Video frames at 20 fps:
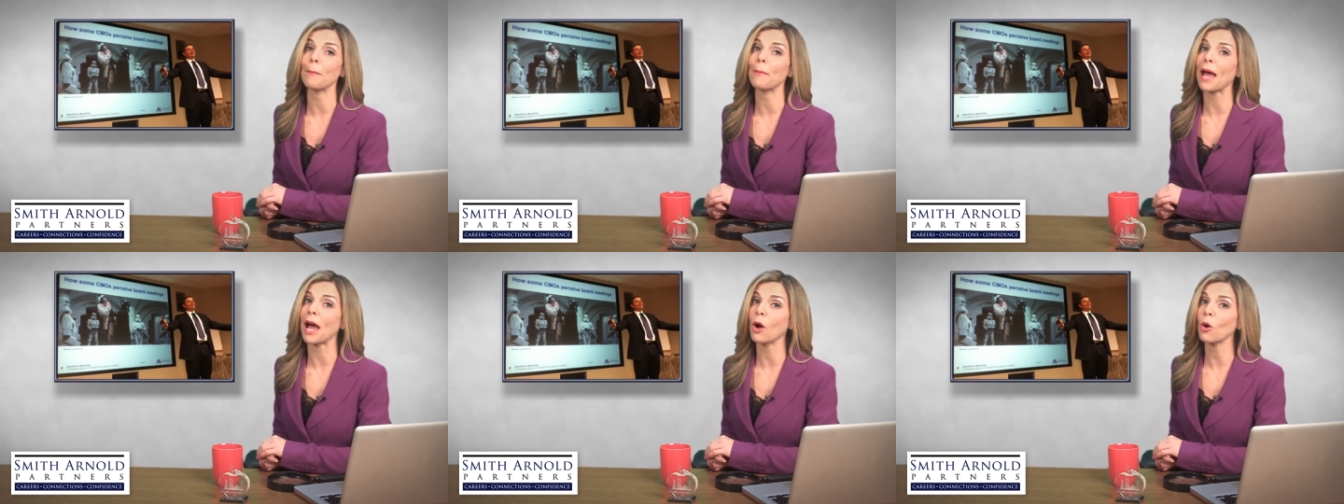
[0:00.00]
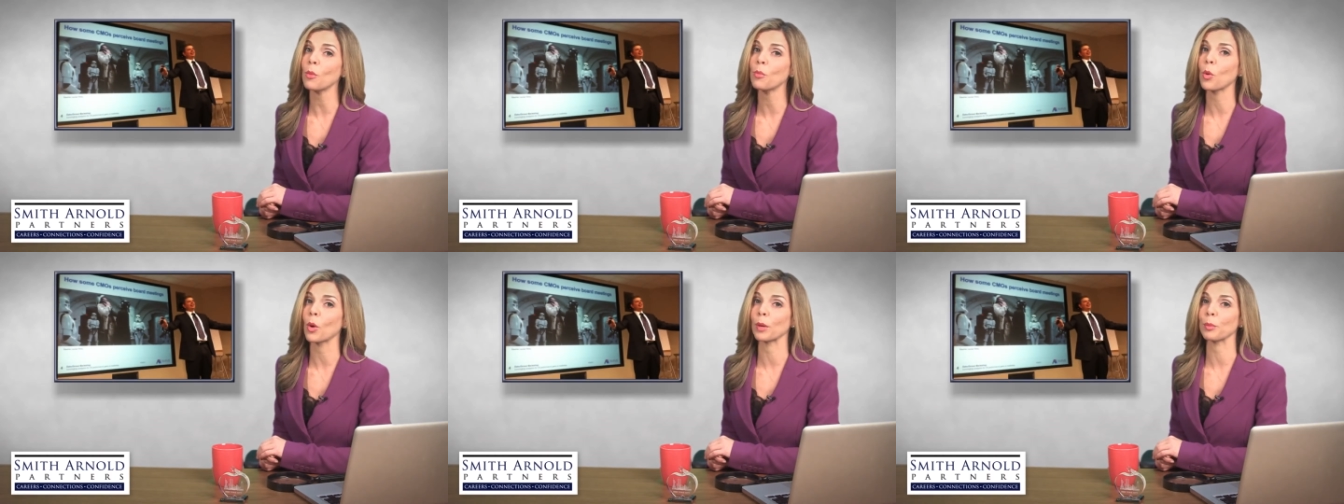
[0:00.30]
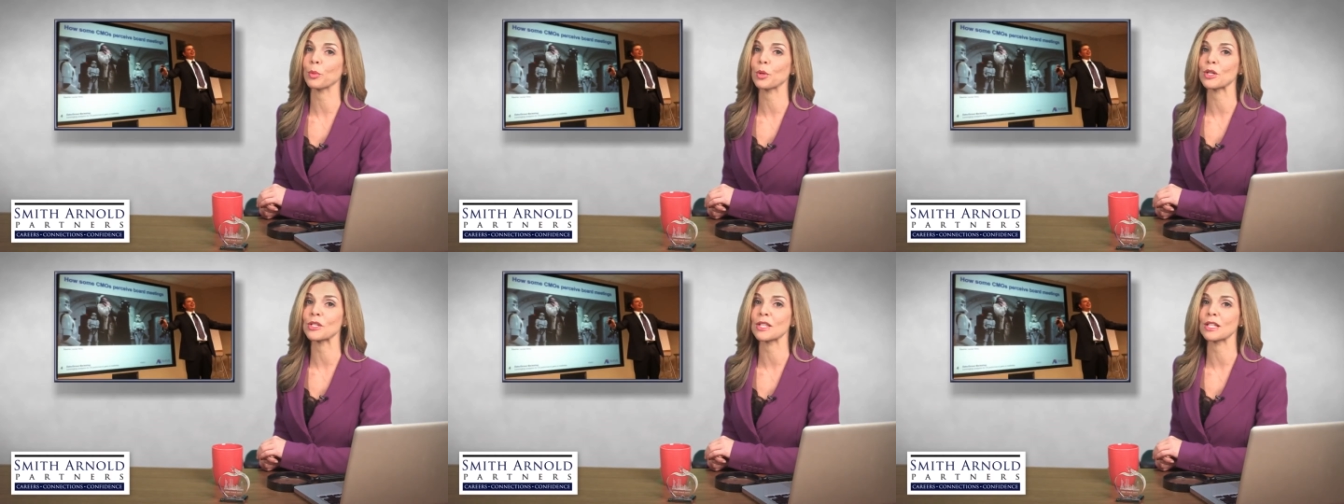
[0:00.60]
a
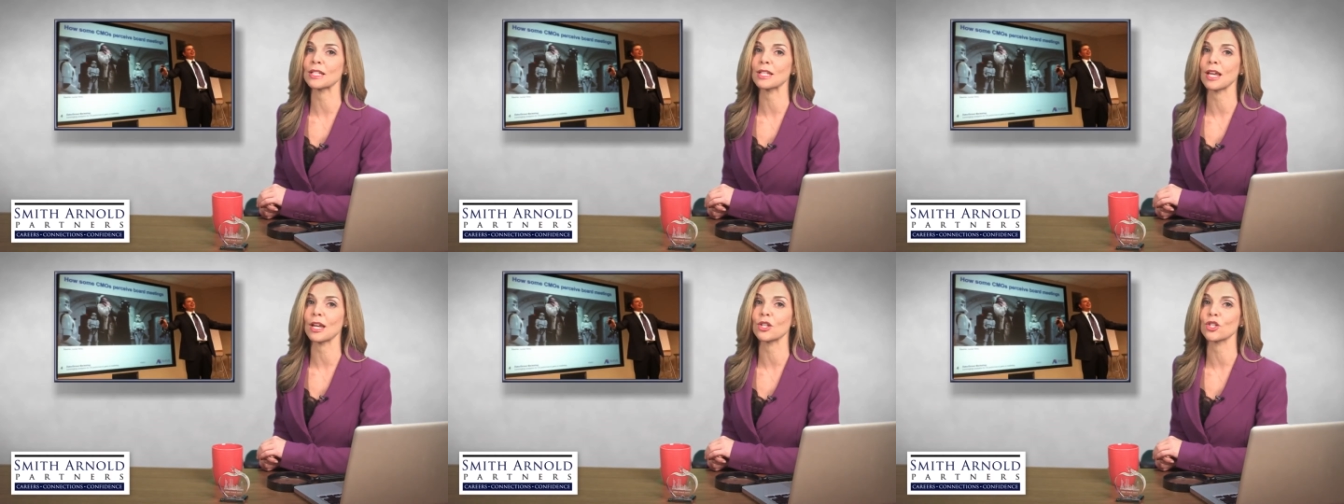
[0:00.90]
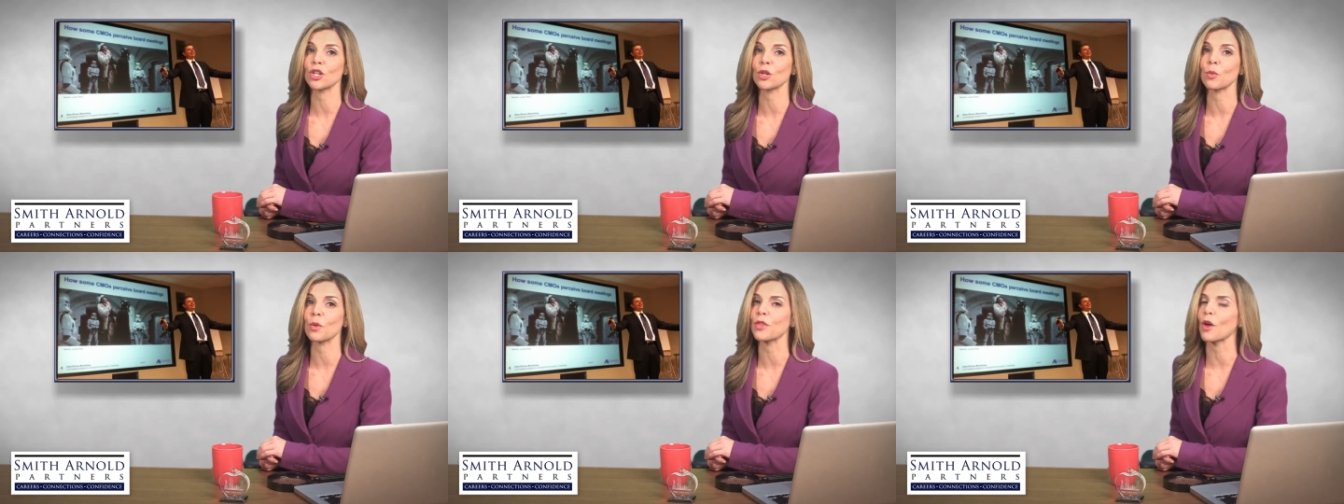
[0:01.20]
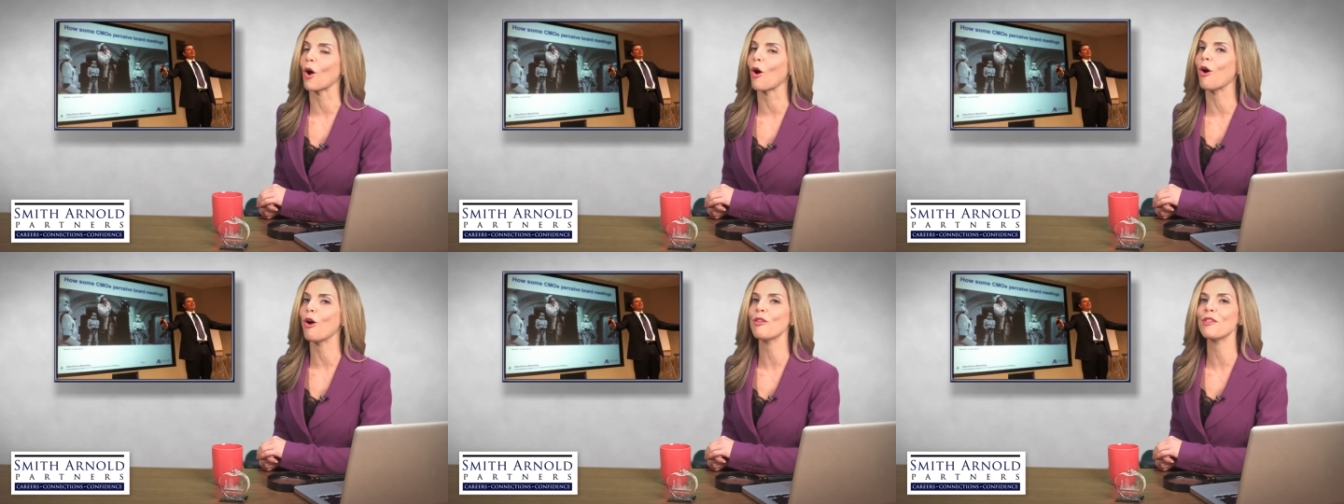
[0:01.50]
PowerPoint presentation
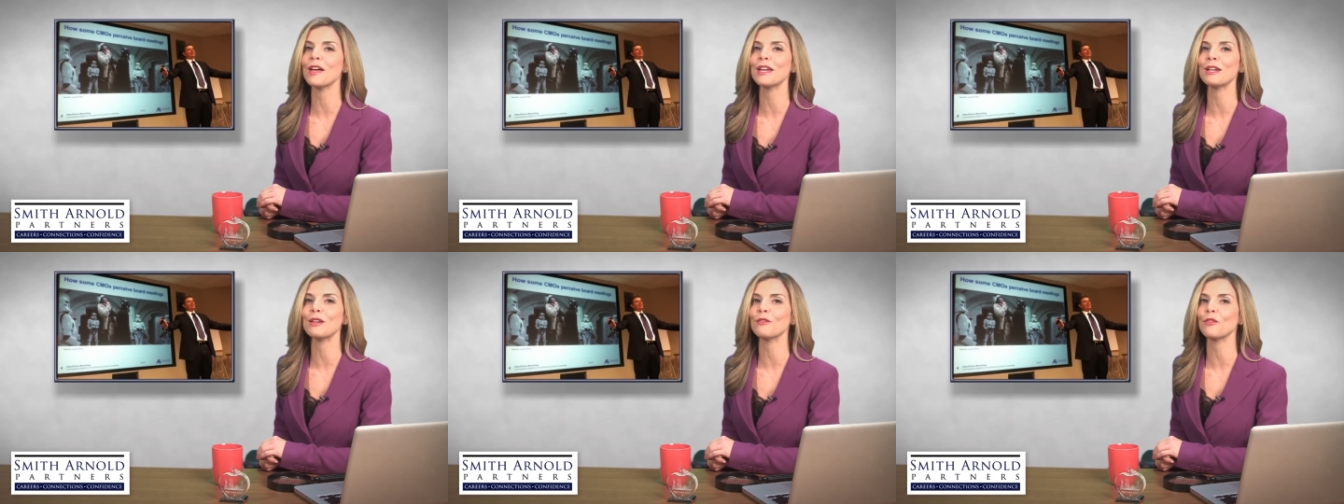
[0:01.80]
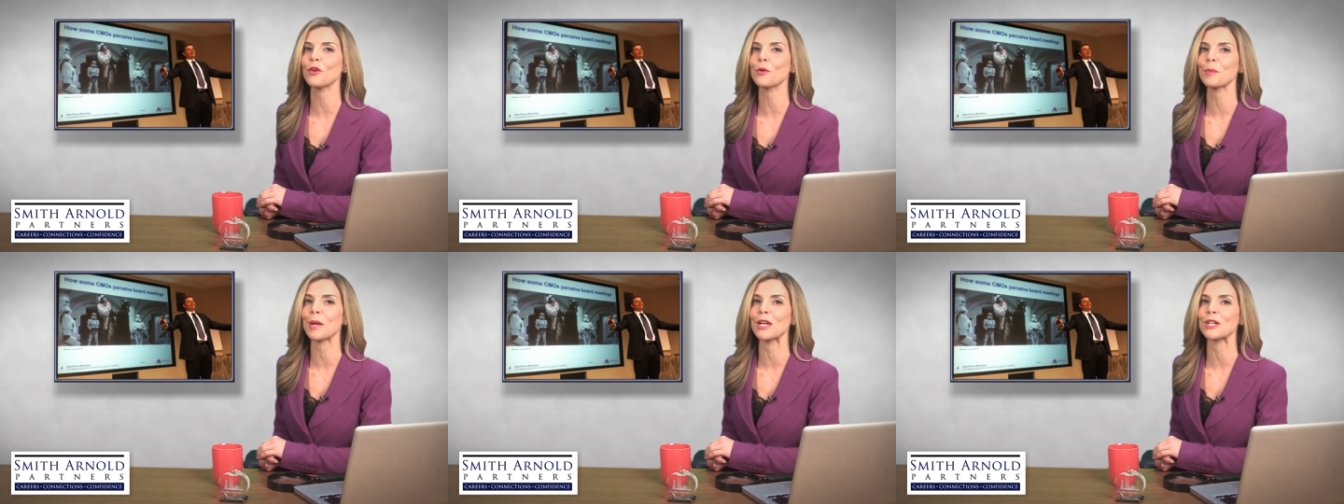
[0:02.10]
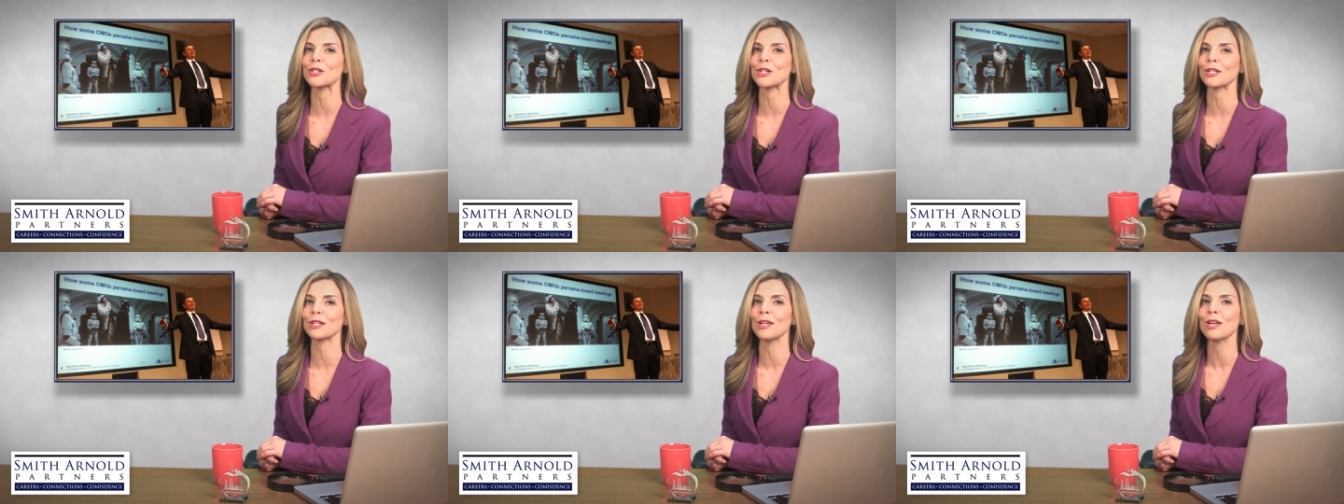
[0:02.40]
with all that
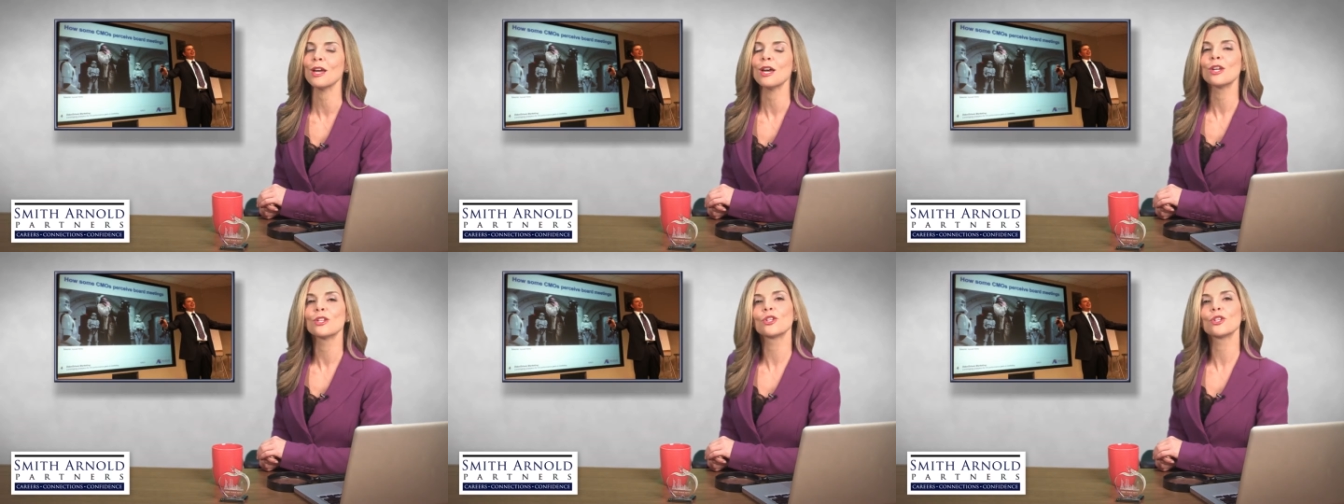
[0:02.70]
information